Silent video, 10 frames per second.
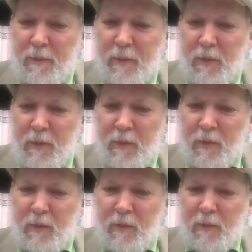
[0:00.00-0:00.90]

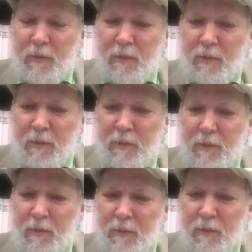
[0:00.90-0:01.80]

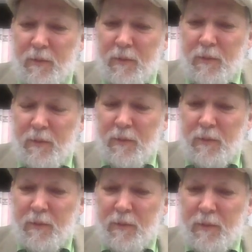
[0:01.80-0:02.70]

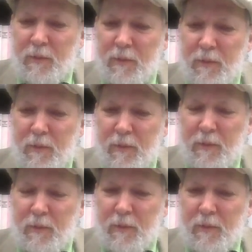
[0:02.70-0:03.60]

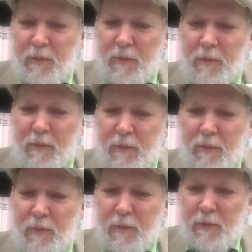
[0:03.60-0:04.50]

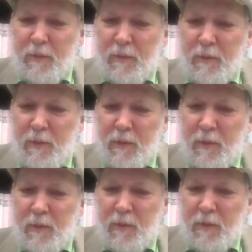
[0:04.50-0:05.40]

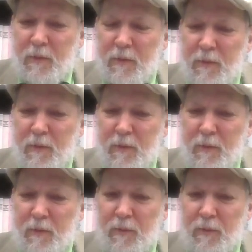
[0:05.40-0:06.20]
The person shown says nothing.